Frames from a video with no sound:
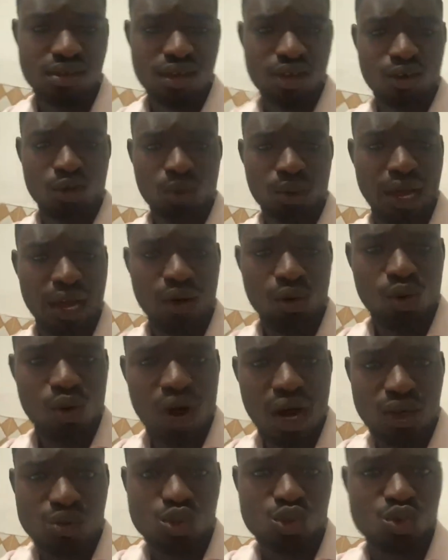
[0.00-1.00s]
when I go
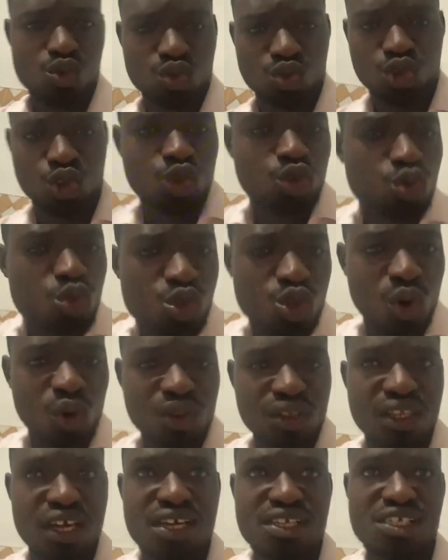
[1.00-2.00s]
out to shoot
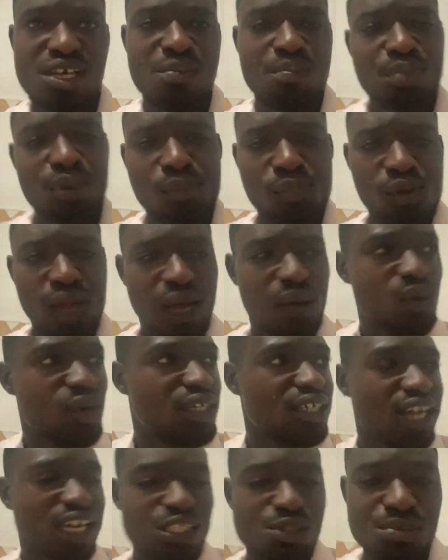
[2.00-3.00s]
content and people are
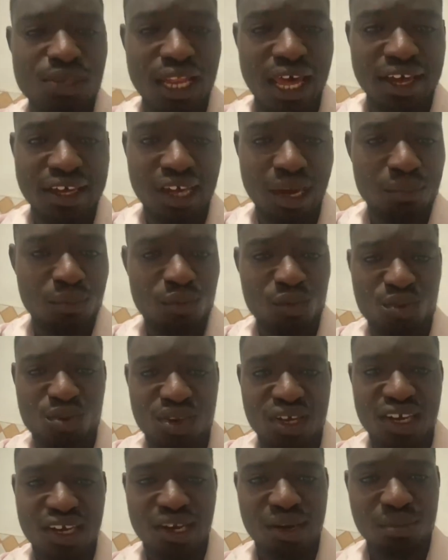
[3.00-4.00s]
looking at me like I'm
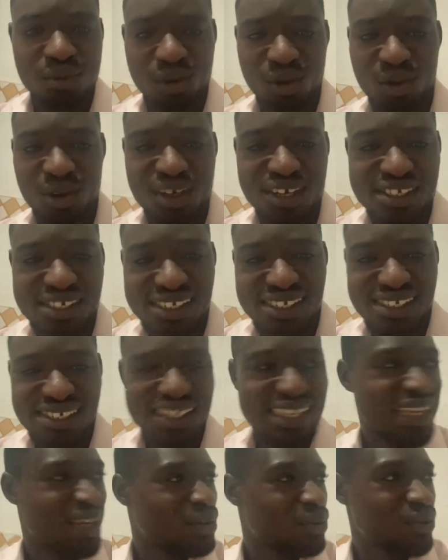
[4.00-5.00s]
weird, I'm crazy.
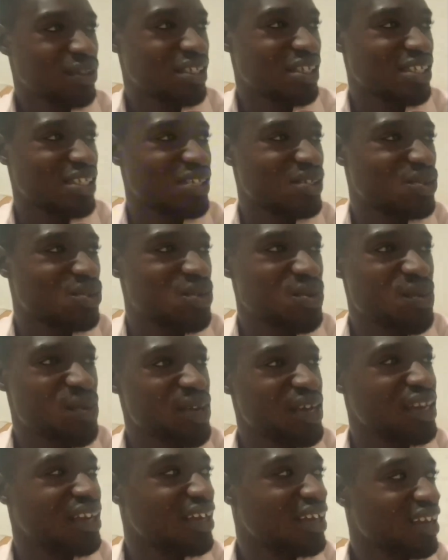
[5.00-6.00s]
What is he
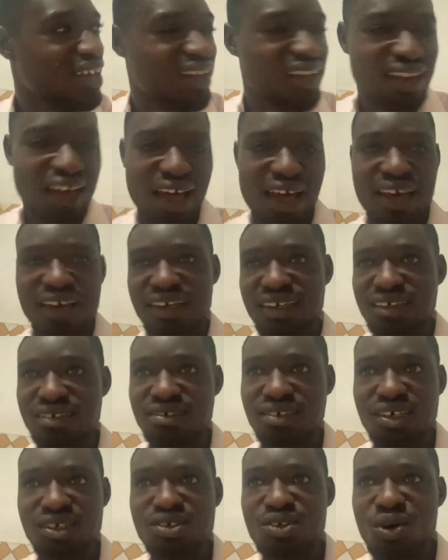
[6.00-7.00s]
doing? Like,
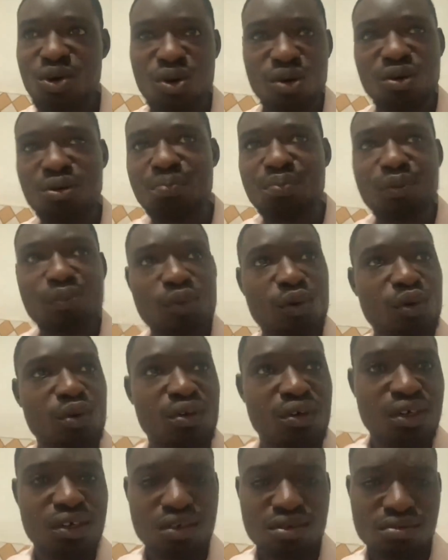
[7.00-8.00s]
oh no,
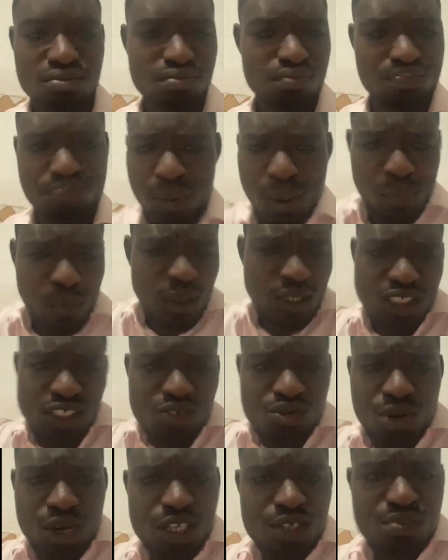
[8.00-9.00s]
people
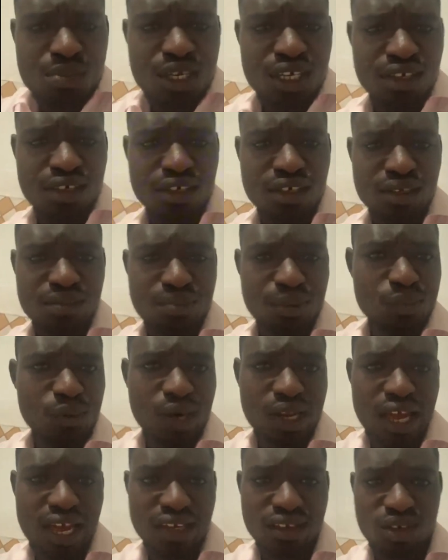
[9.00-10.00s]
disgrace me.
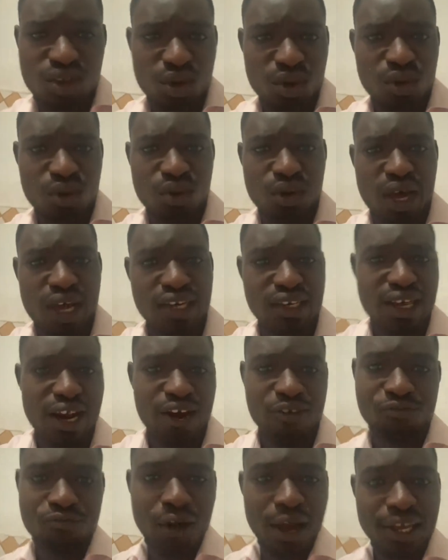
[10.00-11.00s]
People are like, no, and there
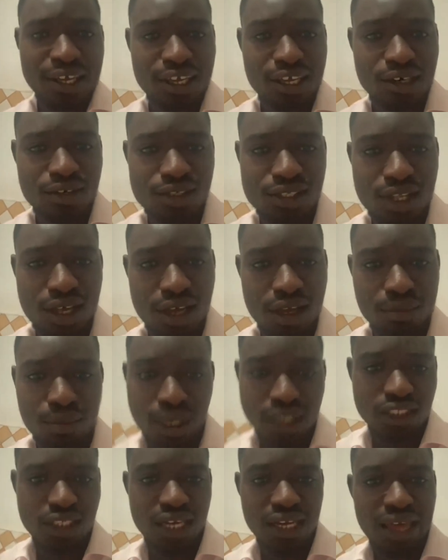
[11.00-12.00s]
are fine girls there.
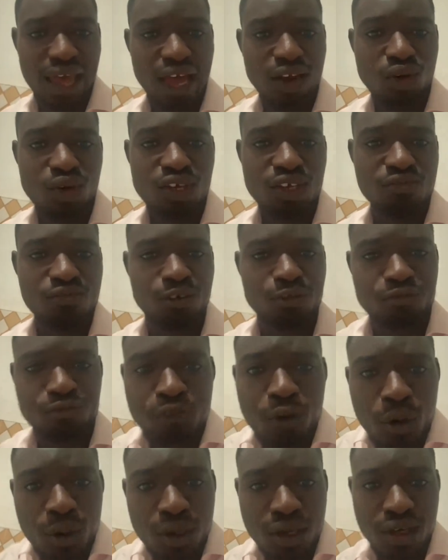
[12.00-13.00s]
But Charlie, I don't give a
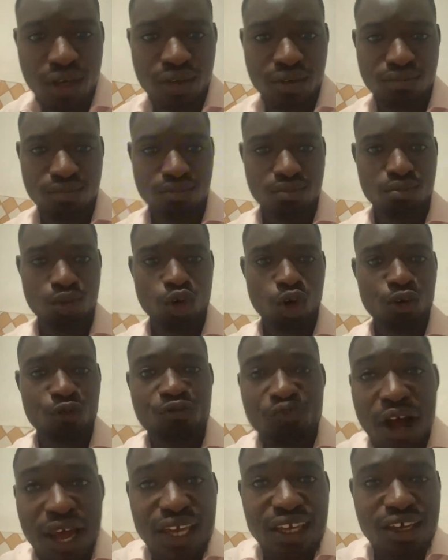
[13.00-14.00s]
fuck because
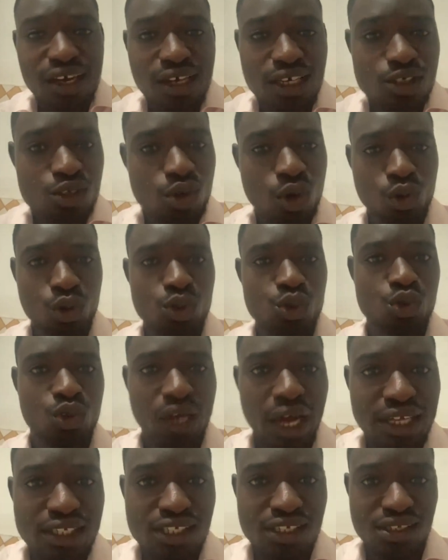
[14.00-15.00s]
fine girl is not going to
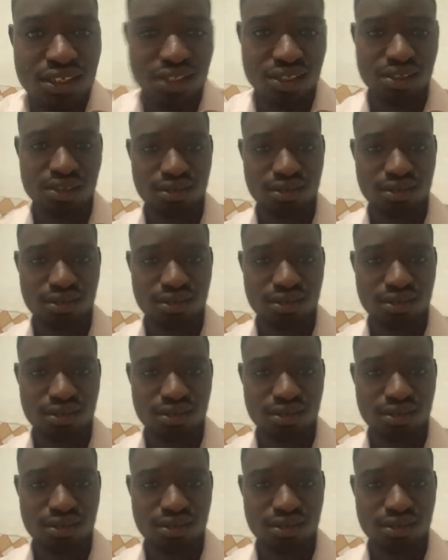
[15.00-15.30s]
cut it.